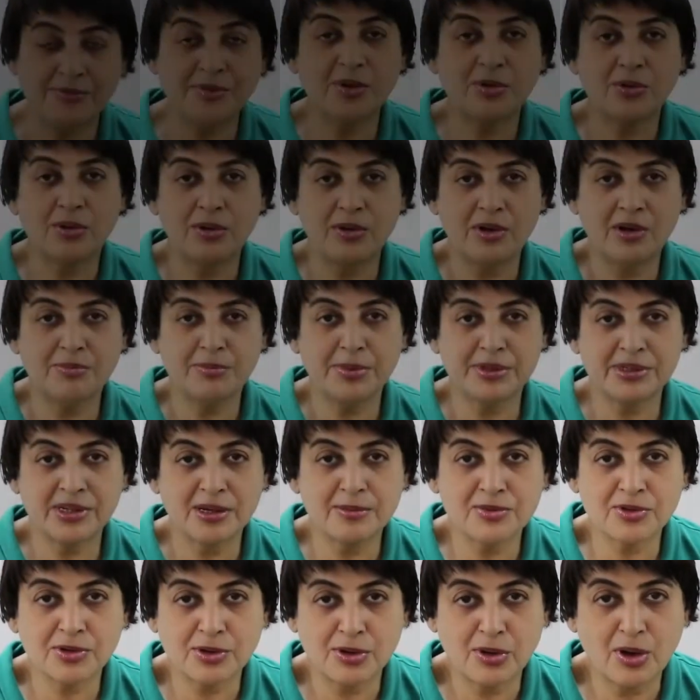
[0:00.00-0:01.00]
the colon
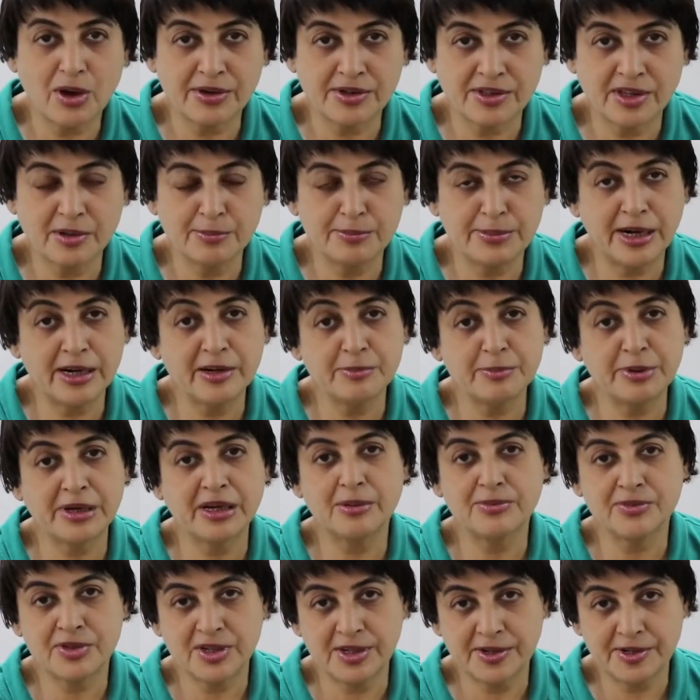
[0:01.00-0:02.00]
becomes clogged, the blood
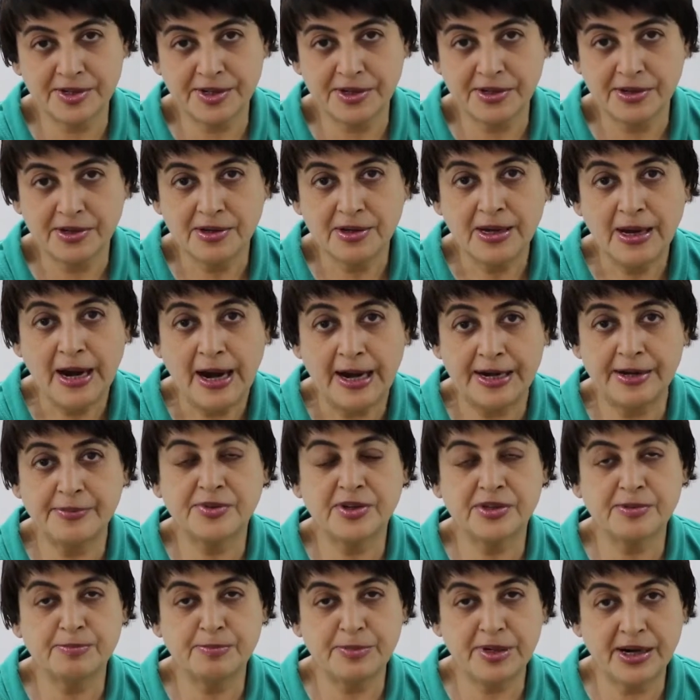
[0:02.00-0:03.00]
becomes dirty. And if
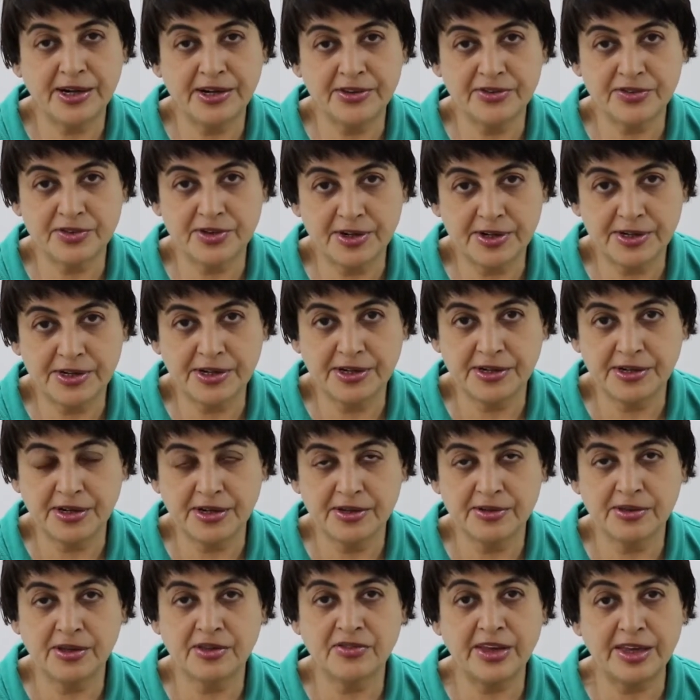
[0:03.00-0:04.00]
that blood is dirty,
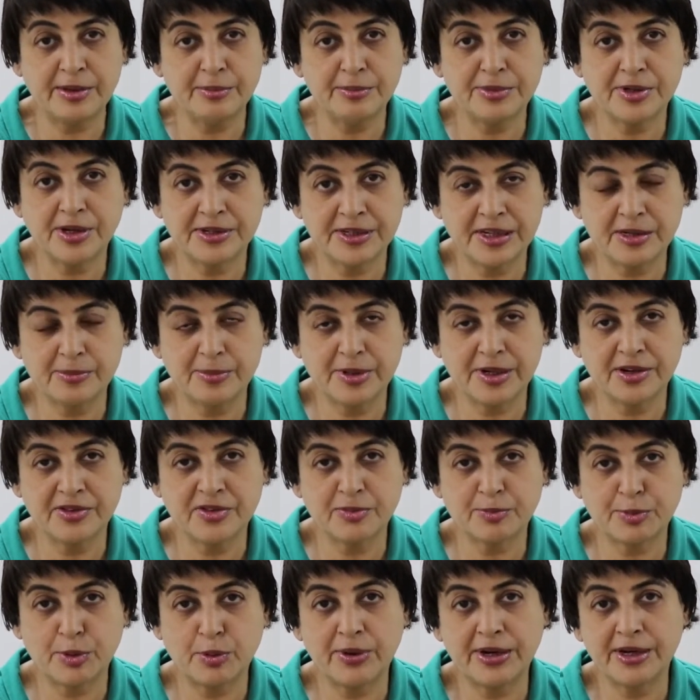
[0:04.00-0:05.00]
the same dirty blood
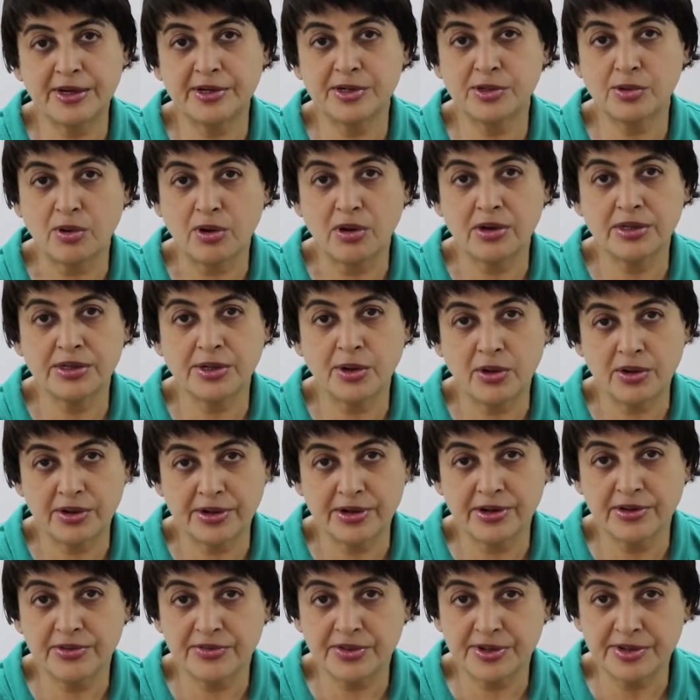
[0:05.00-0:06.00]
is provided to all the
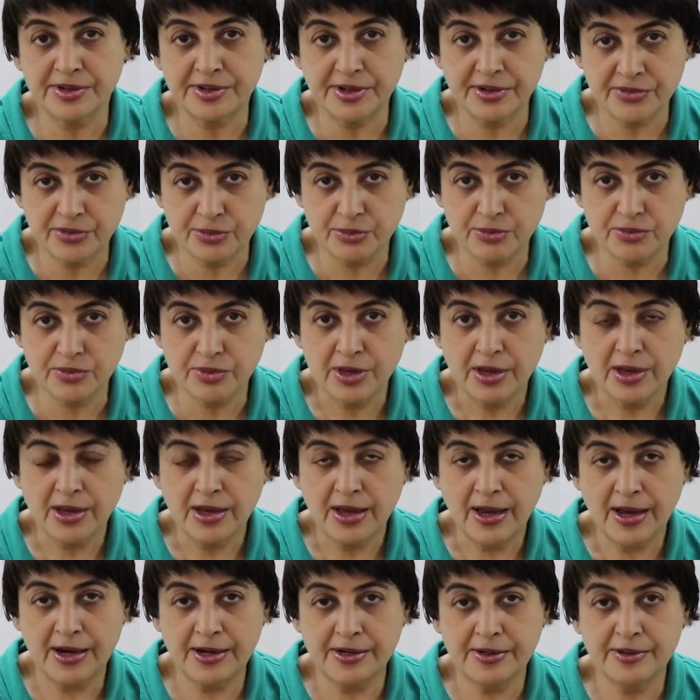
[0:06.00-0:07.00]
organs and tissues
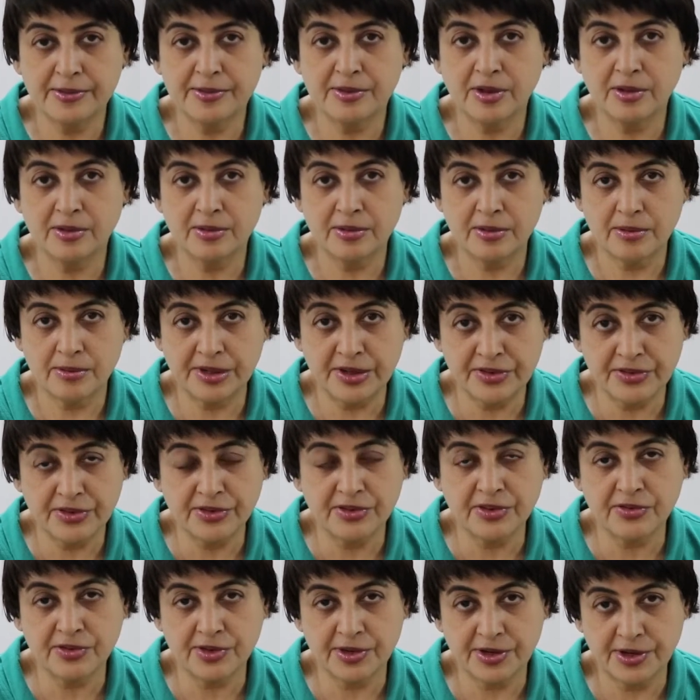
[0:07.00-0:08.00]
and the disease
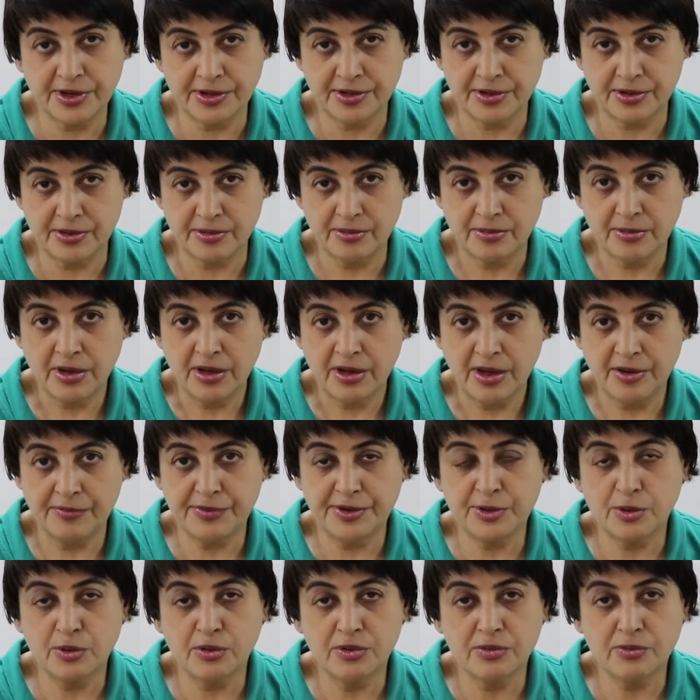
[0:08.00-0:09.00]
is created. If
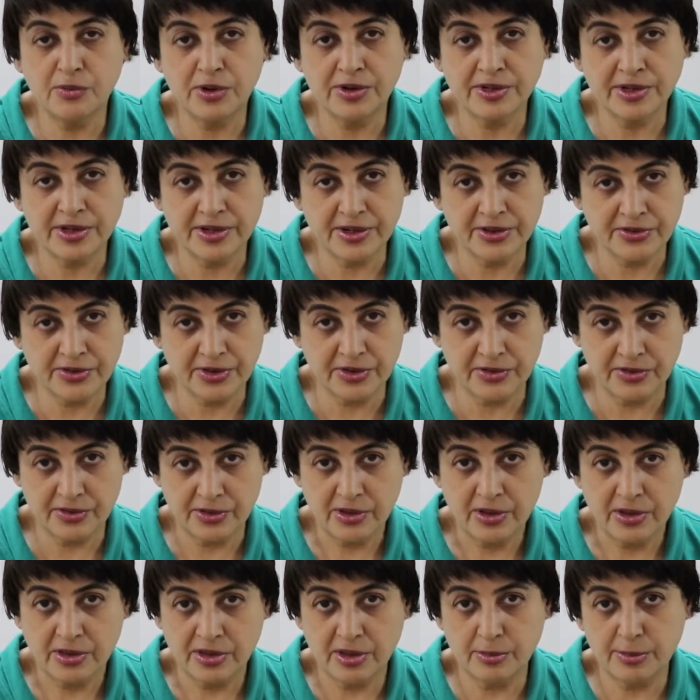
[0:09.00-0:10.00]
you don't want the
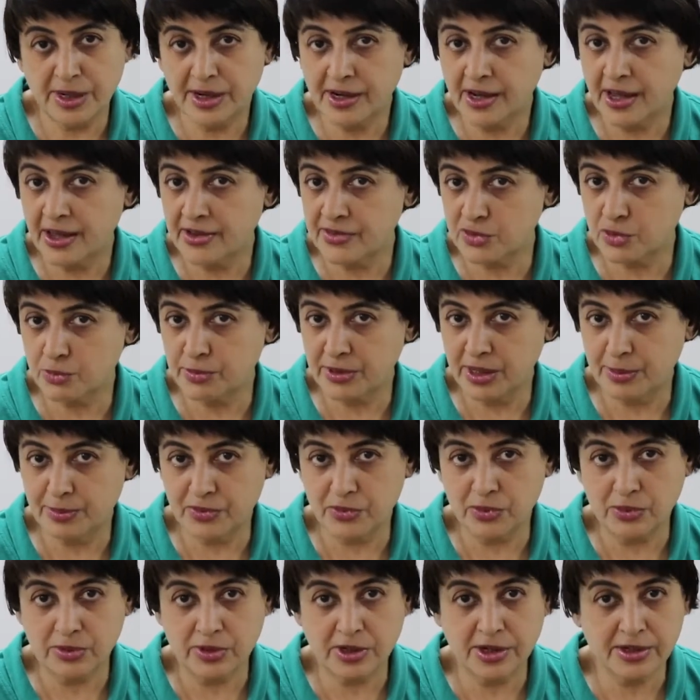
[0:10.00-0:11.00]
disease, the blood has to be
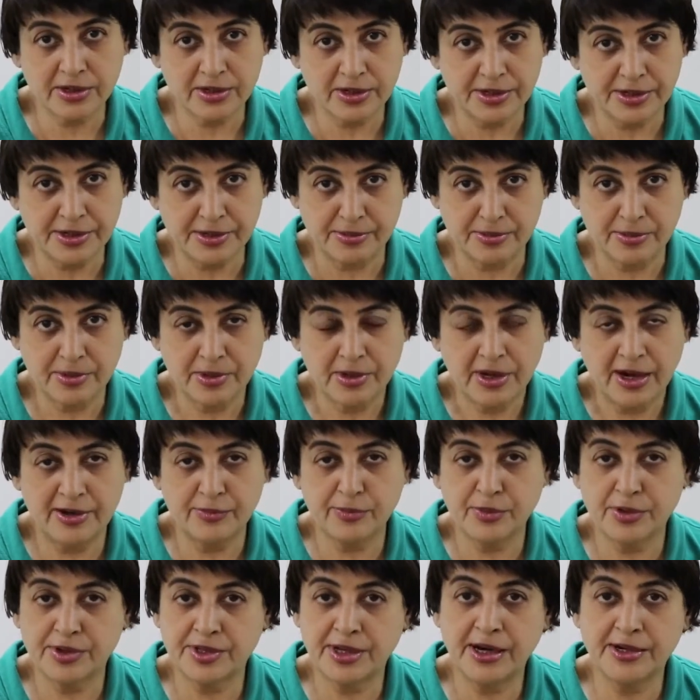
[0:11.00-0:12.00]
absolutely clean. And
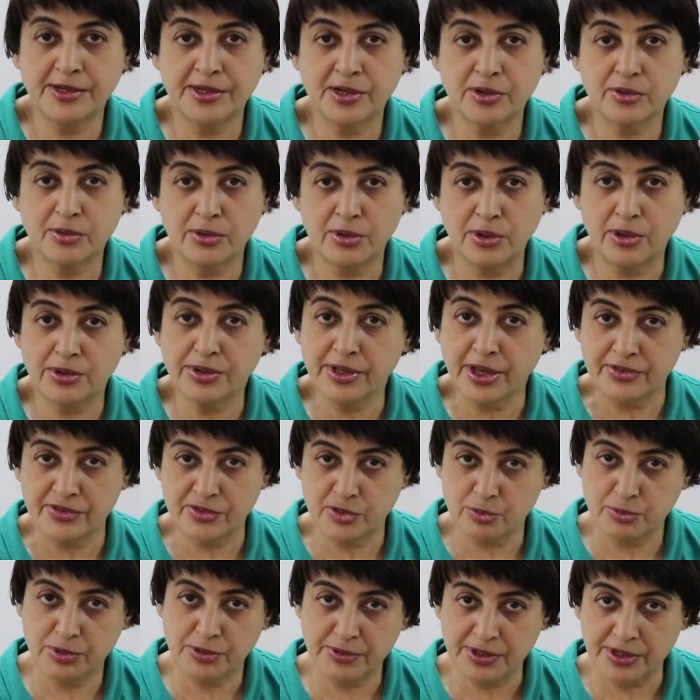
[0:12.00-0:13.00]
for that, the colon has
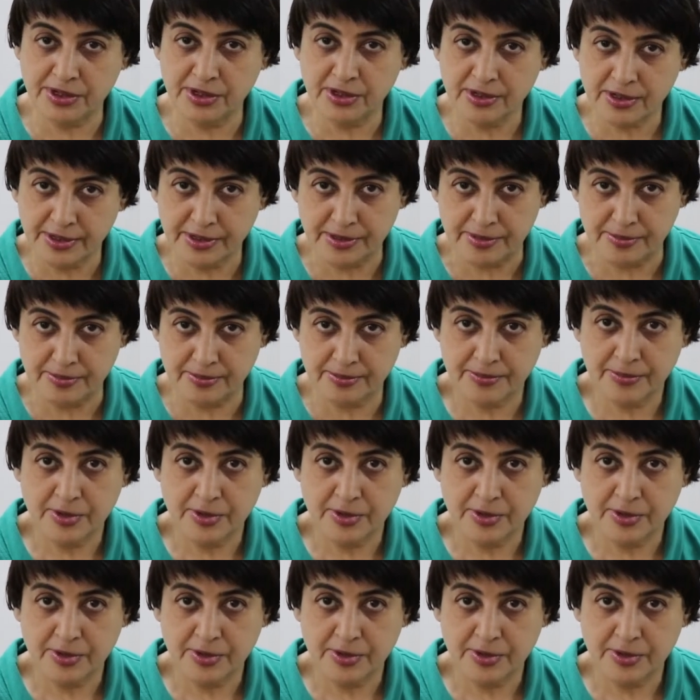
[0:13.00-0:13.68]
to be very clean.